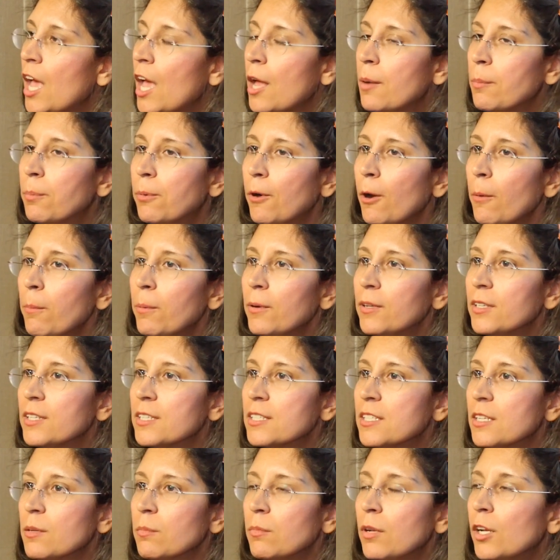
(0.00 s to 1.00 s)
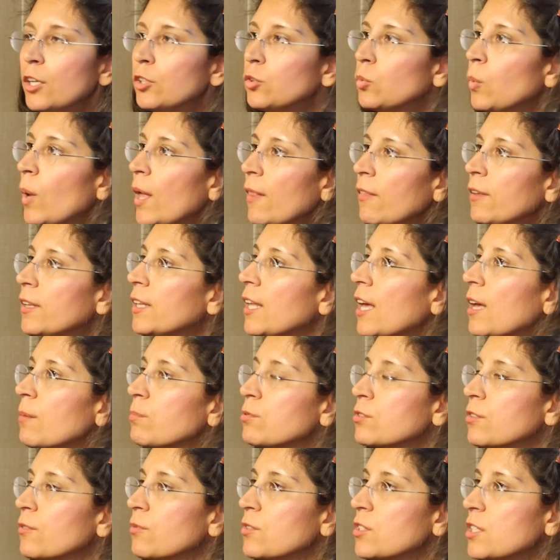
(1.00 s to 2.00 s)
and properties similar to other
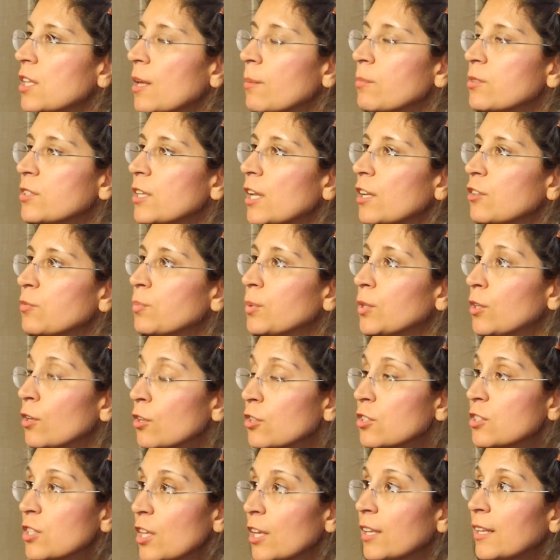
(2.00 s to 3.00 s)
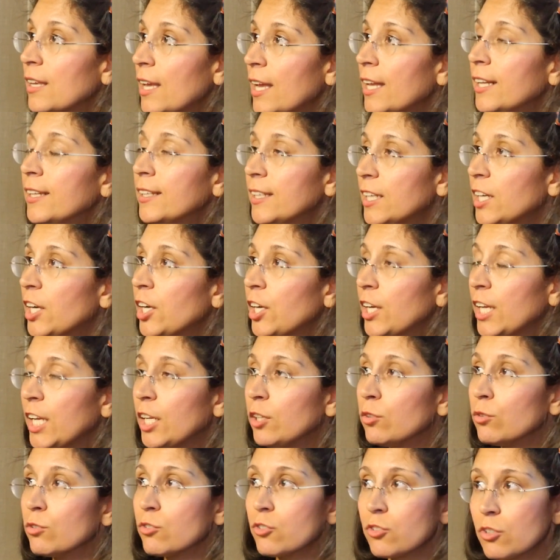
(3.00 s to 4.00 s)
types of stem cells because they can turn
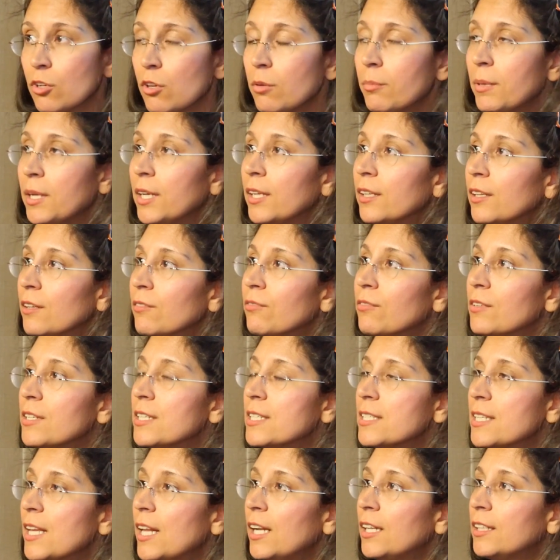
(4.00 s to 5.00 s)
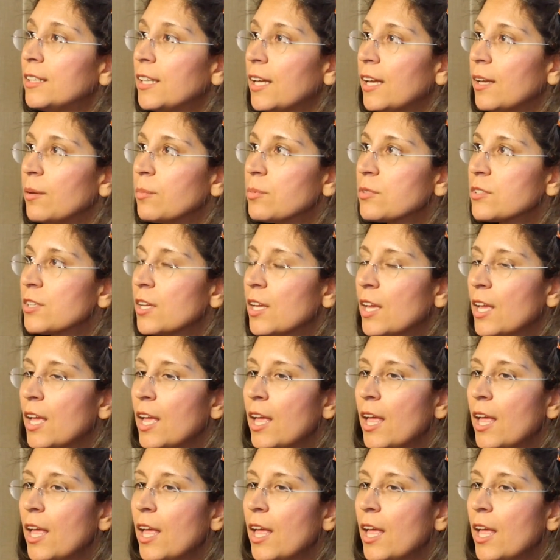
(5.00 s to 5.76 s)
into so many different cell types.